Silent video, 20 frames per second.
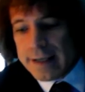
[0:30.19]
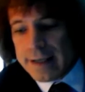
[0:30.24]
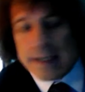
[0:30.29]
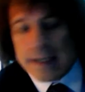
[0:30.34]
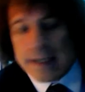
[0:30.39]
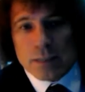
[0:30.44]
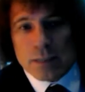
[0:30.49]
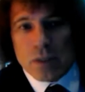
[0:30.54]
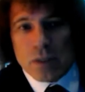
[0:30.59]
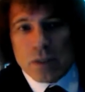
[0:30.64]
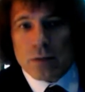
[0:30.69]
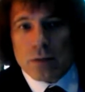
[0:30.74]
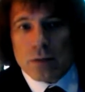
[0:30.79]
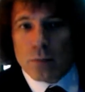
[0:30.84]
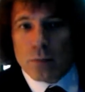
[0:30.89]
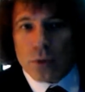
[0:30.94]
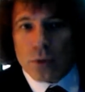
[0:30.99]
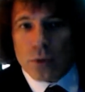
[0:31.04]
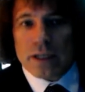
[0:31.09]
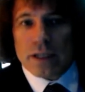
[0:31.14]
he's been
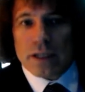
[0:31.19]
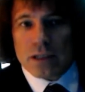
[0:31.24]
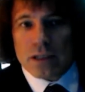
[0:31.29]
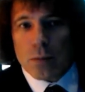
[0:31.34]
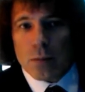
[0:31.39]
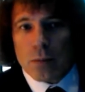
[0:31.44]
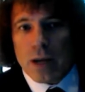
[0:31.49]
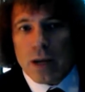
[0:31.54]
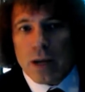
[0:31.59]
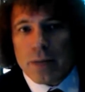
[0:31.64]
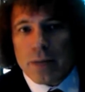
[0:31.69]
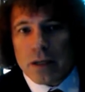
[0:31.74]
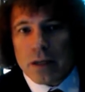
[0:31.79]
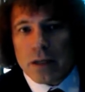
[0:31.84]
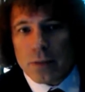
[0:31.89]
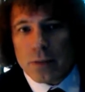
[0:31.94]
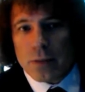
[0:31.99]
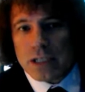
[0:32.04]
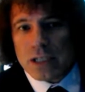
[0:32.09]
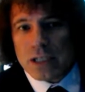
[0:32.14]
put into the
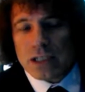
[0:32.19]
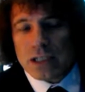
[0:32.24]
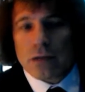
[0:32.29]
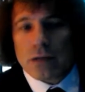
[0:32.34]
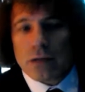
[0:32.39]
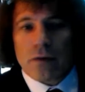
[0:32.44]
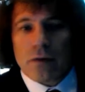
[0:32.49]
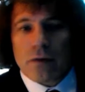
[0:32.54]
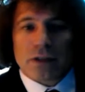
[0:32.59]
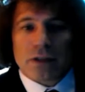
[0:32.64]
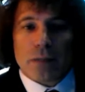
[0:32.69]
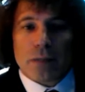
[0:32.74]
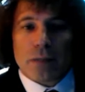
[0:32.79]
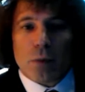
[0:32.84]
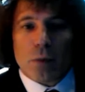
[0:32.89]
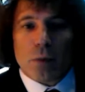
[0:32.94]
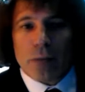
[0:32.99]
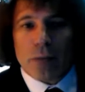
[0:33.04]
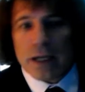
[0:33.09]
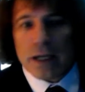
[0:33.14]
playmaker position, obviously
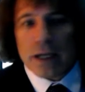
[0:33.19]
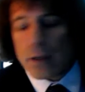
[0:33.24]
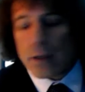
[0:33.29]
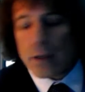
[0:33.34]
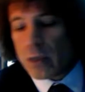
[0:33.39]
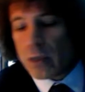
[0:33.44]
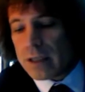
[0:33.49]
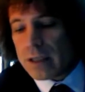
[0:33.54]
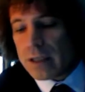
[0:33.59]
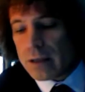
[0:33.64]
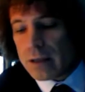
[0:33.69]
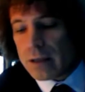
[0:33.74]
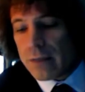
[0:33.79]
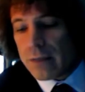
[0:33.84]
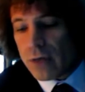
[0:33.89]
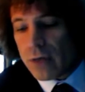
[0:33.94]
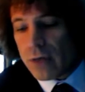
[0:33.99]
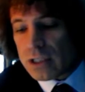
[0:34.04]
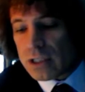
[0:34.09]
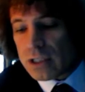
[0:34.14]
Montpellier winning the
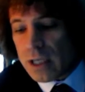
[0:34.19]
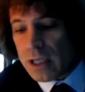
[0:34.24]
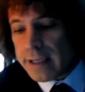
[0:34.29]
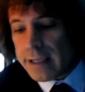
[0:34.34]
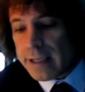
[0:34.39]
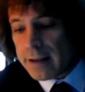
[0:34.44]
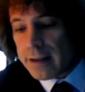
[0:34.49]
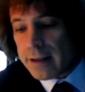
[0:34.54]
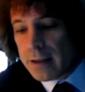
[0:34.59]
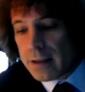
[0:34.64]
French League.